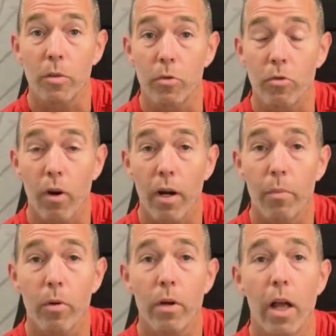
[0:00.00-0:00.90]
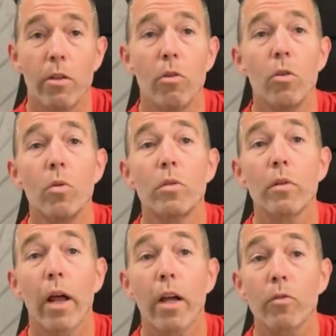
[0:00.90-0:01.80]
subscriber and you use
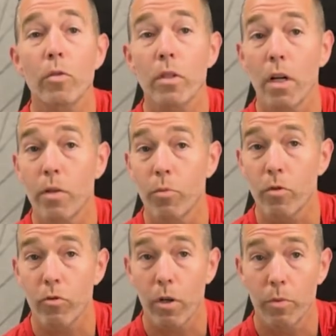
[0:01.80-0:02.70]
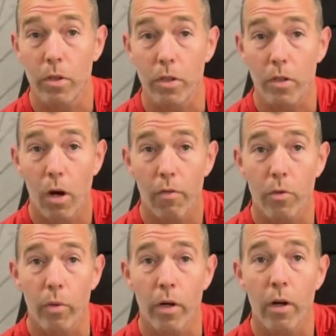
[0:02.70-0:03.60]
our exercise prescription
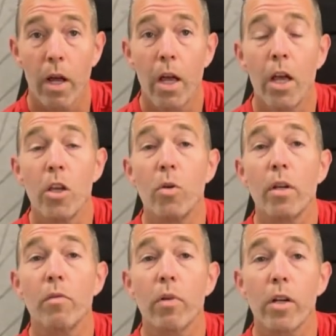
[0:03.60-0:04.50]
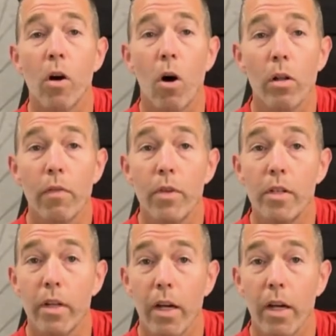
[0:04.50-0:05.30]
software, you can find all of these